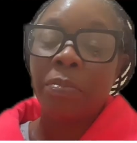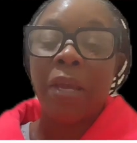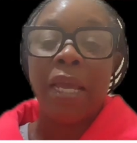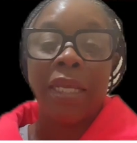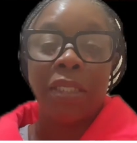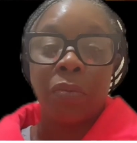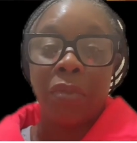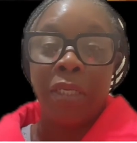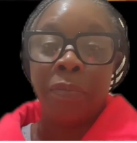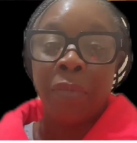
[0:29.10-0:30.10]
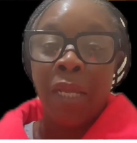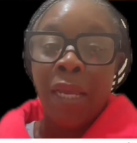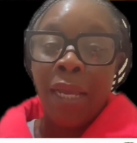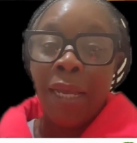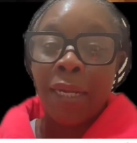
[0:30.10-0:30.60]
past week.
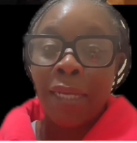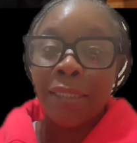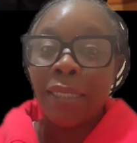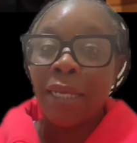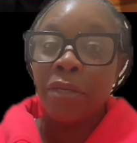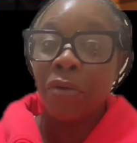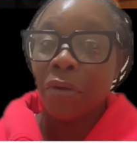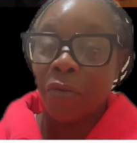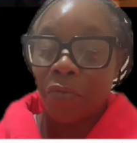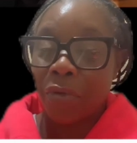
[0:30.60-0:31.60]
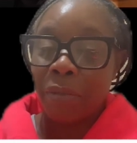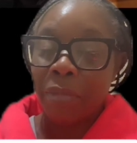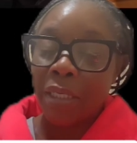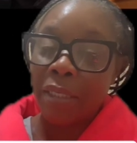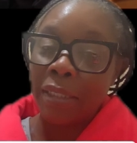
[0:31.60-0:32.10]
And I say girlfriend
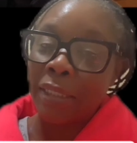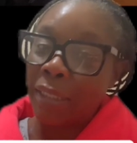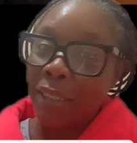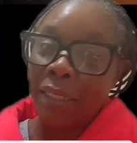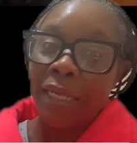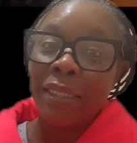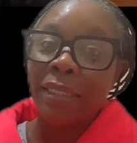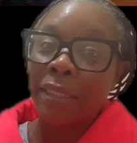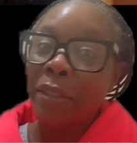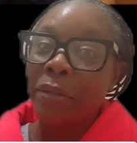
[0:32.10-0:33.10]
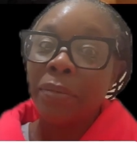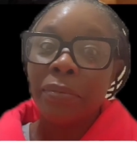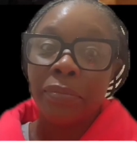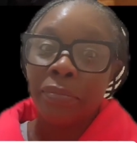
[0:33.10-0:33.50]
because, honey, they still